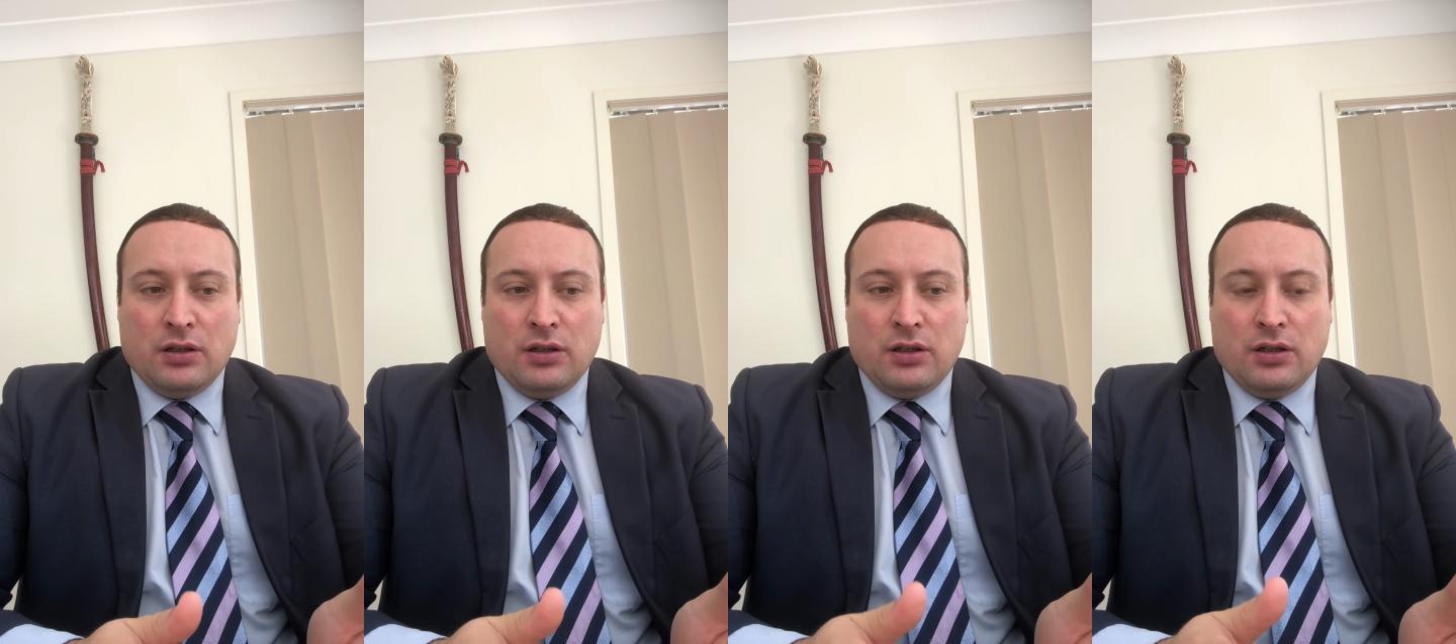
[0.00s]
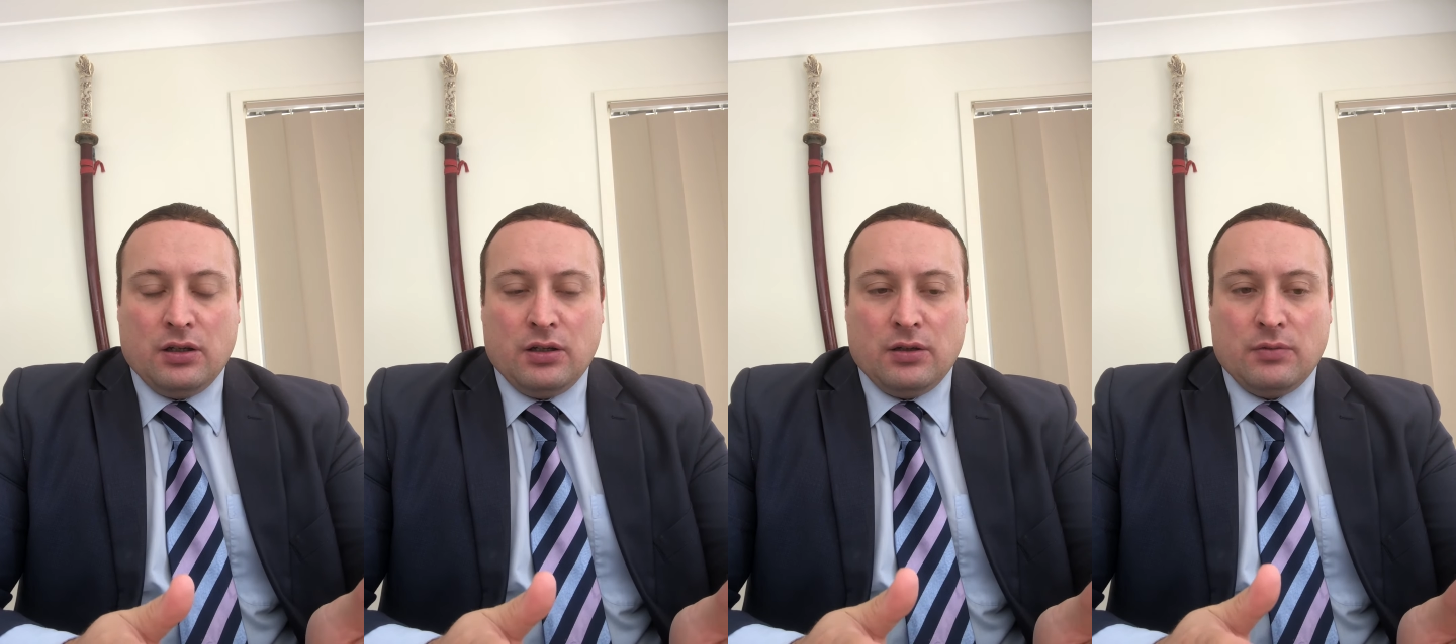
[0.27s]

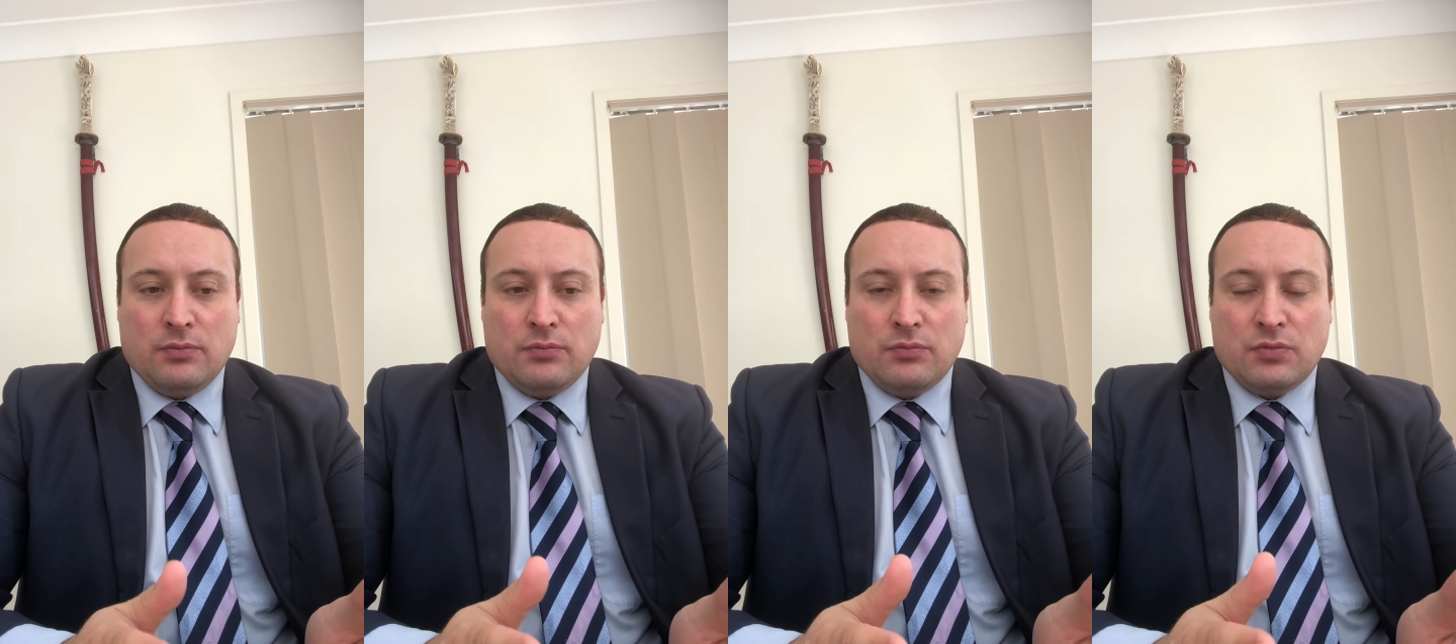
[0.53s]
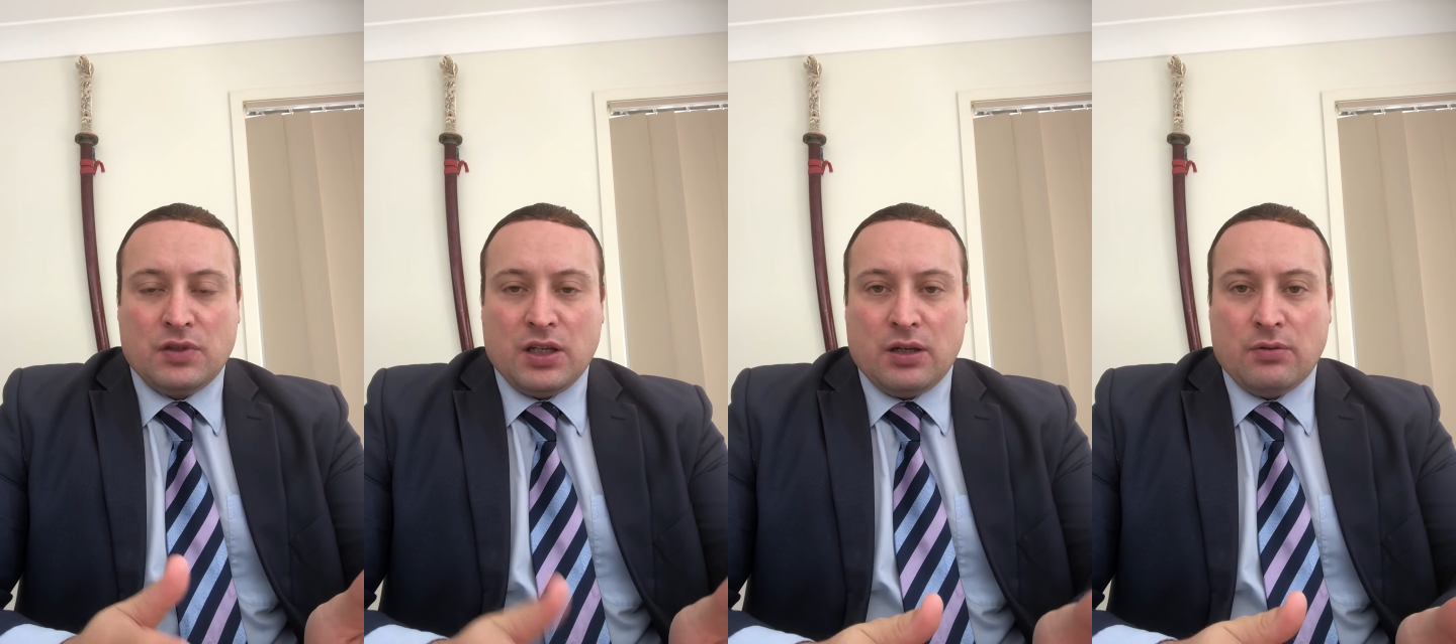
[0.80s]

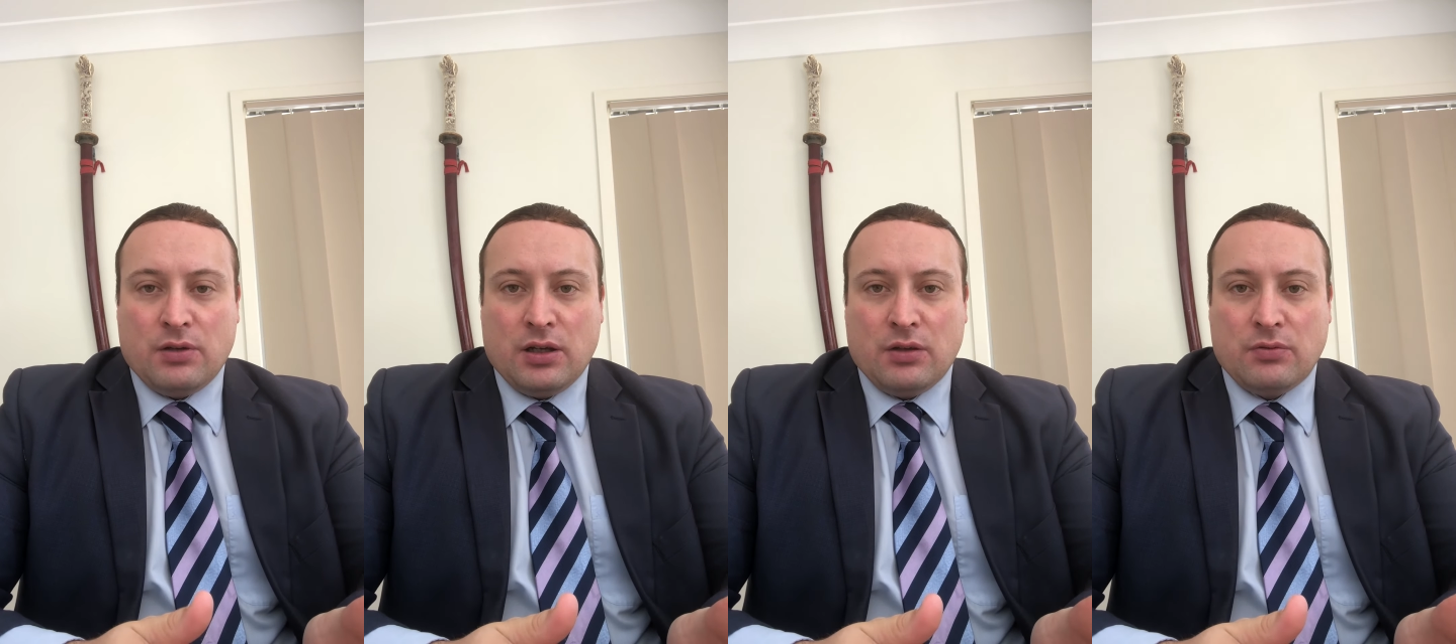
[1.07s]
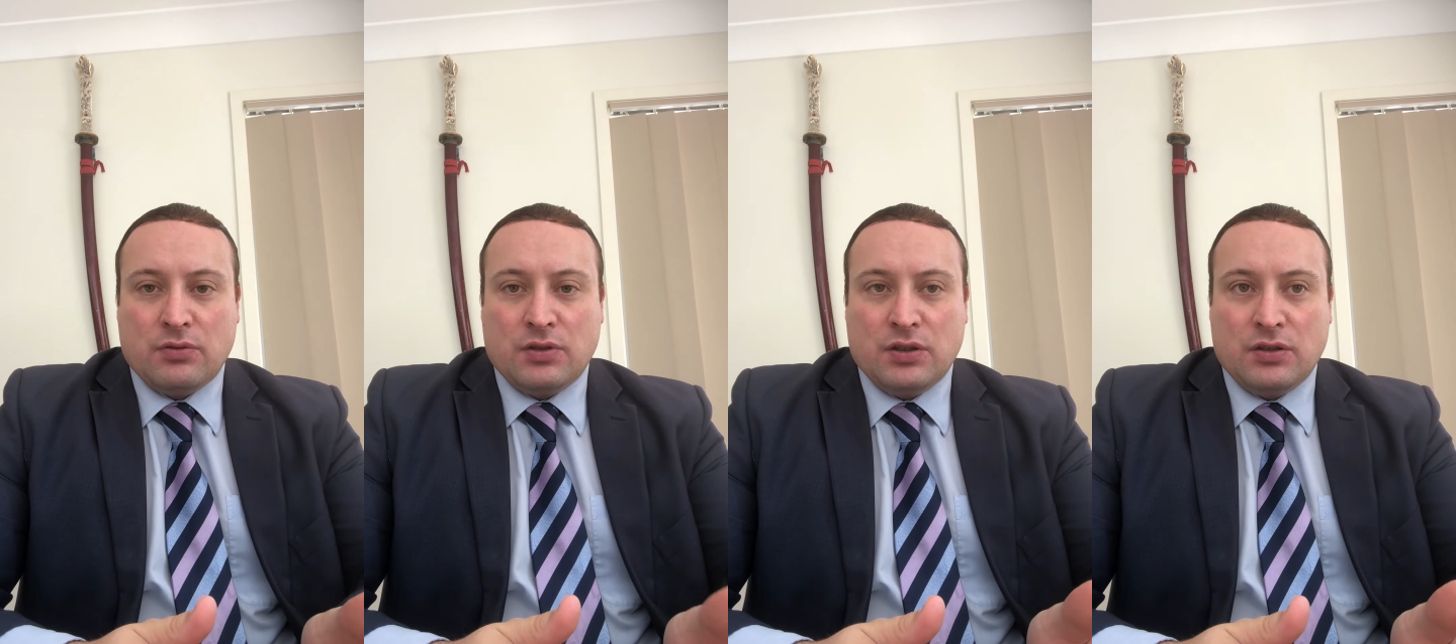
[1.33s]

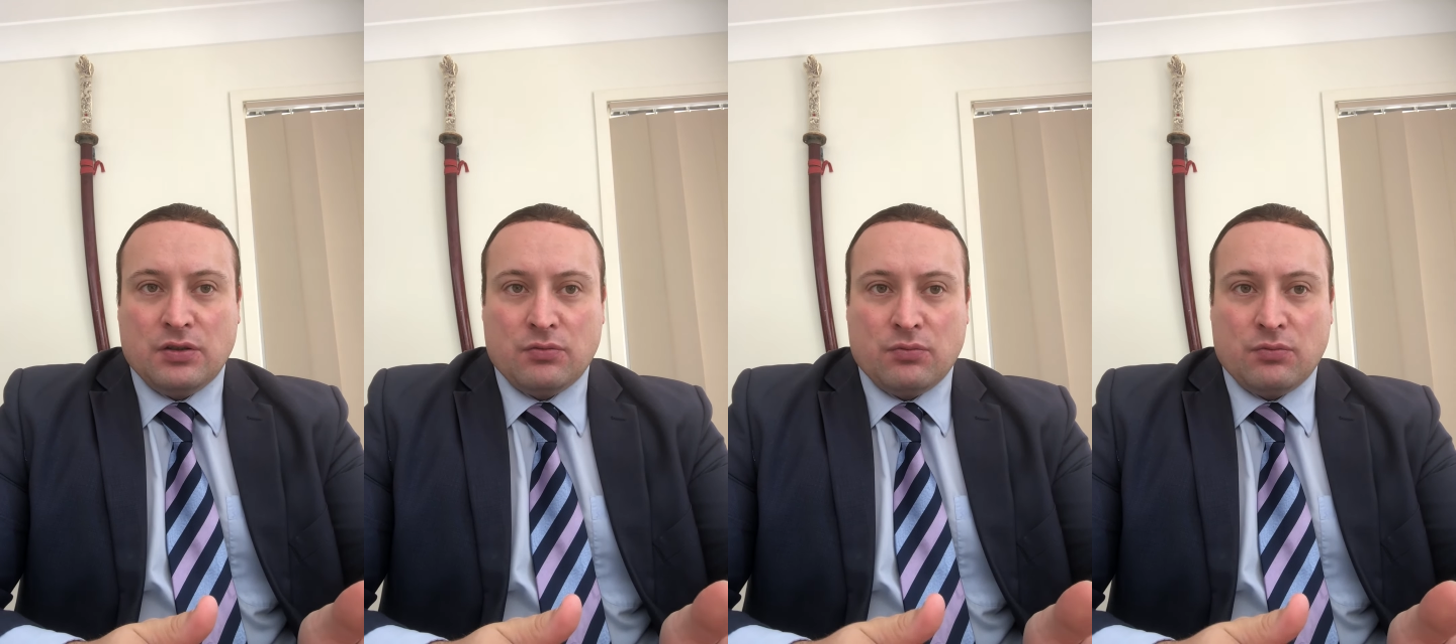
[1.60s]
townhouses